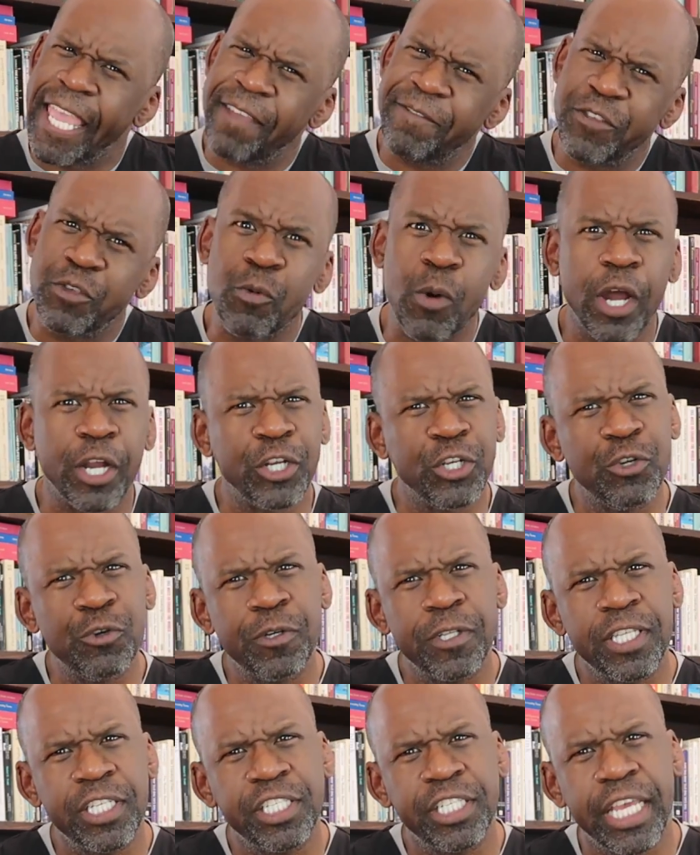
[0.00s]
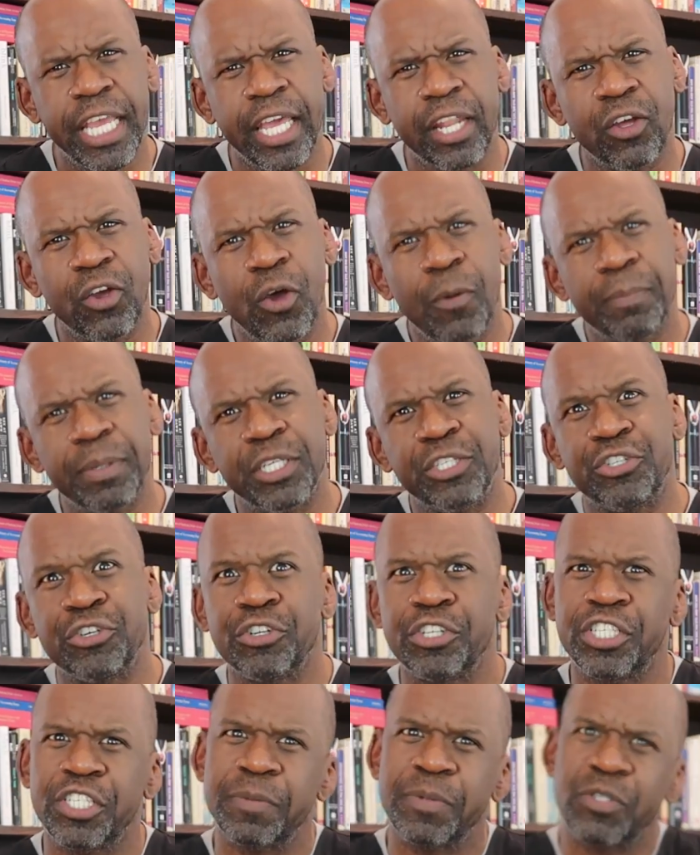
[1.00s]
If you are new to the channel, be
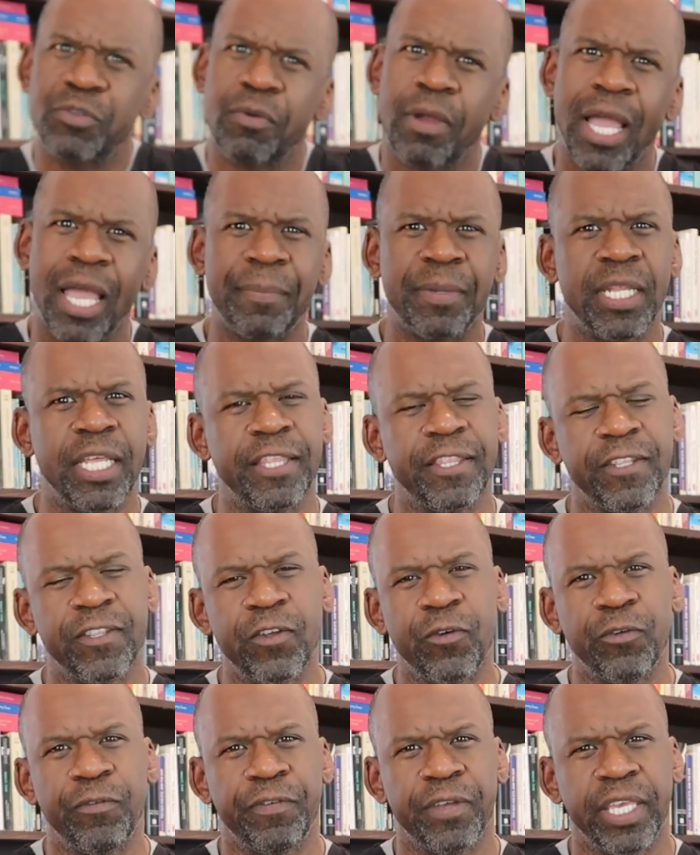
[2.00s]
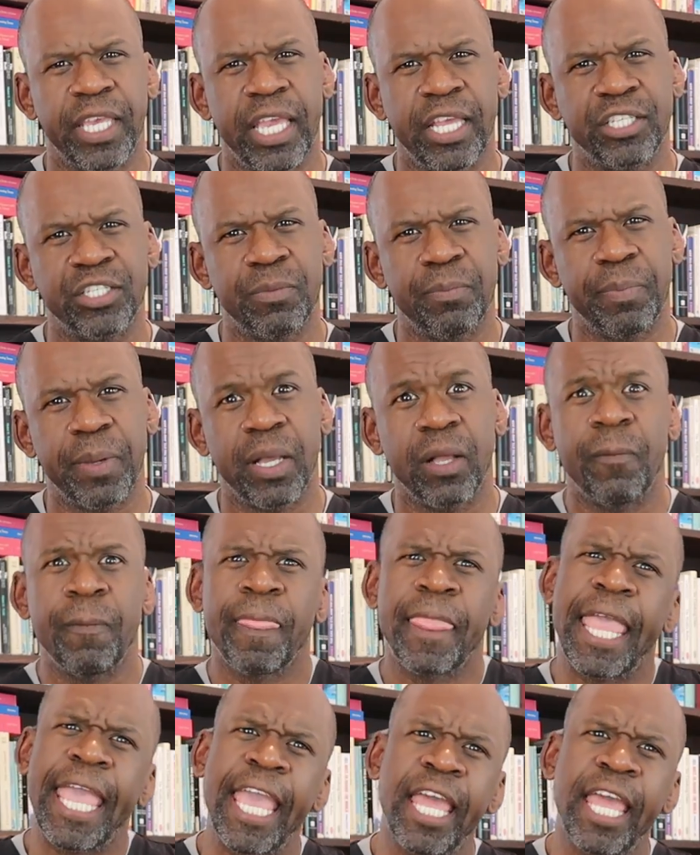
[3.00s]
sure to subscribe and hit the notification bell.